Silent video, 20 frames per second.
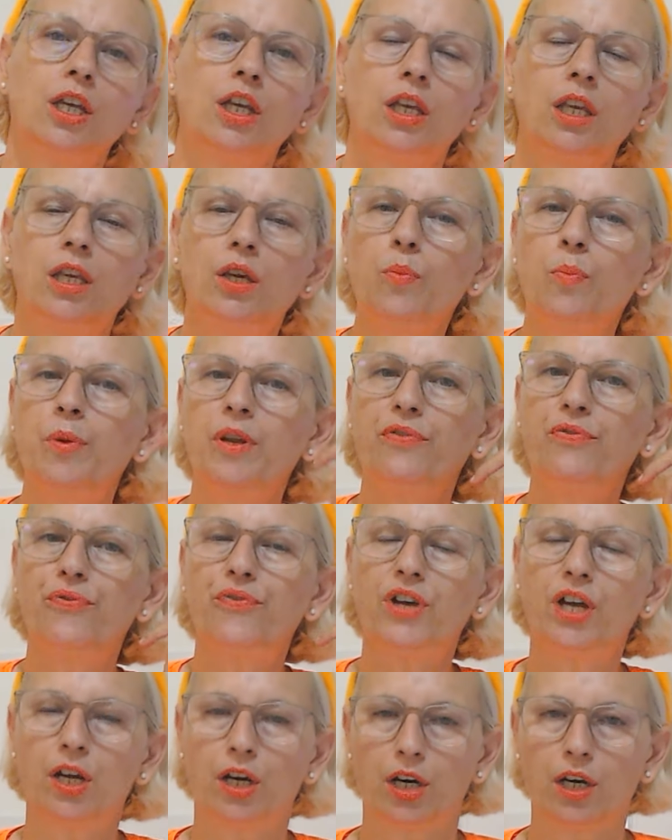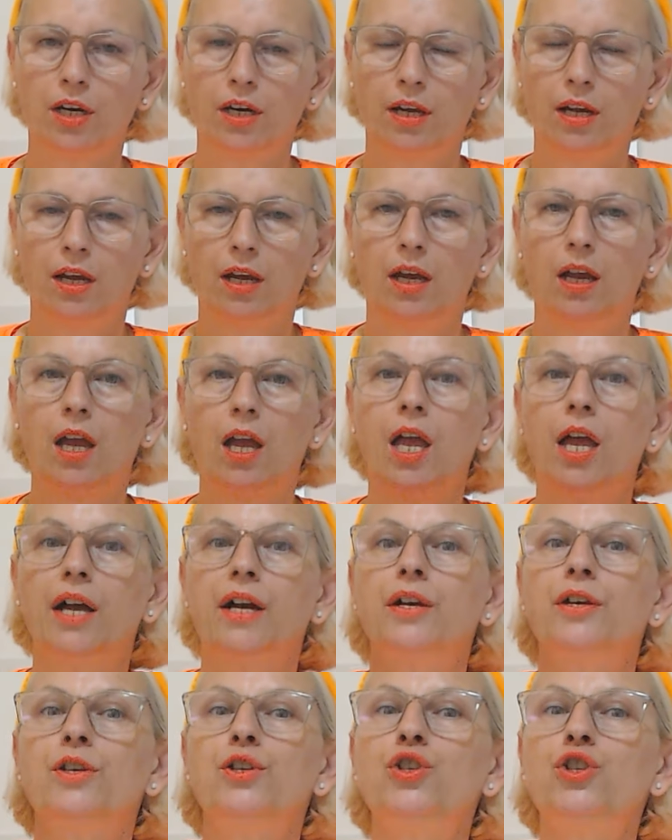You prefer
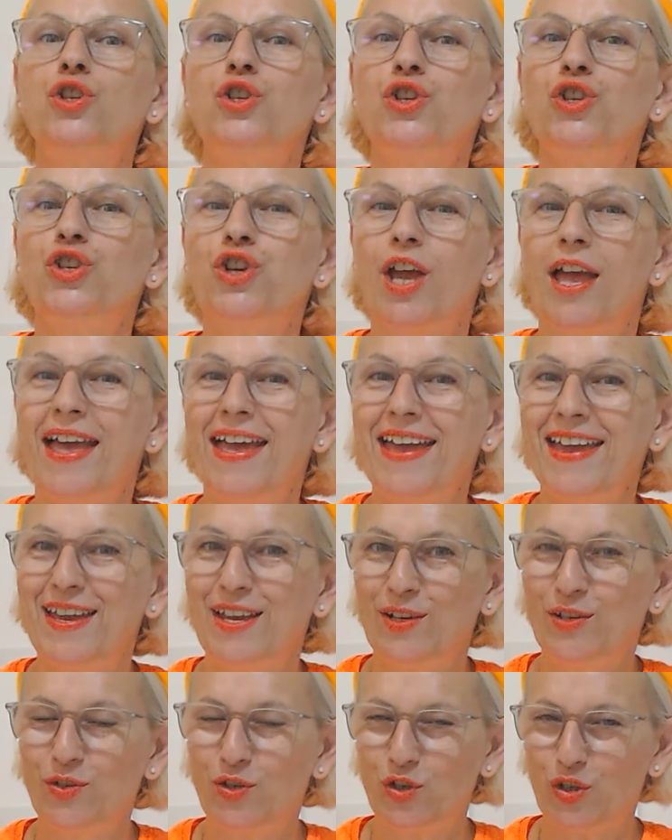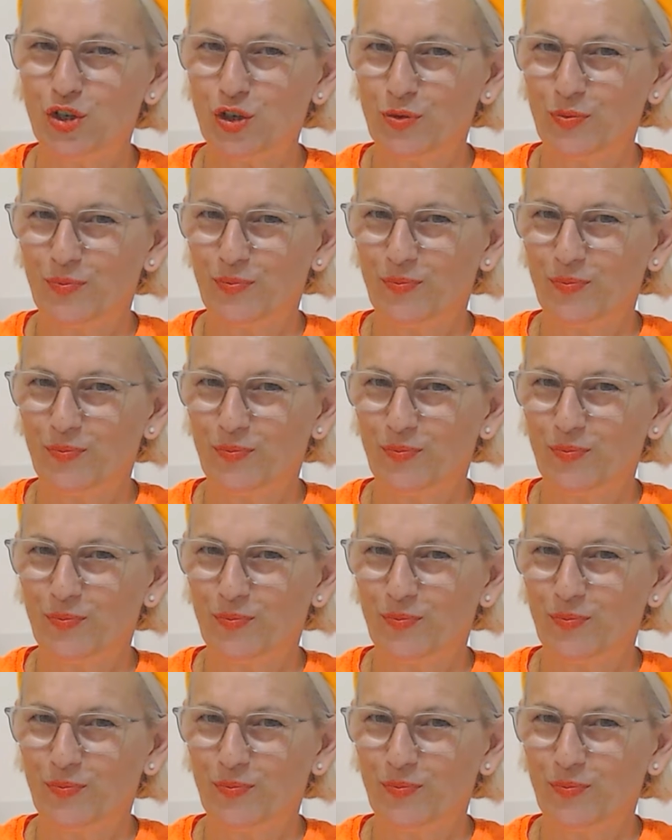change,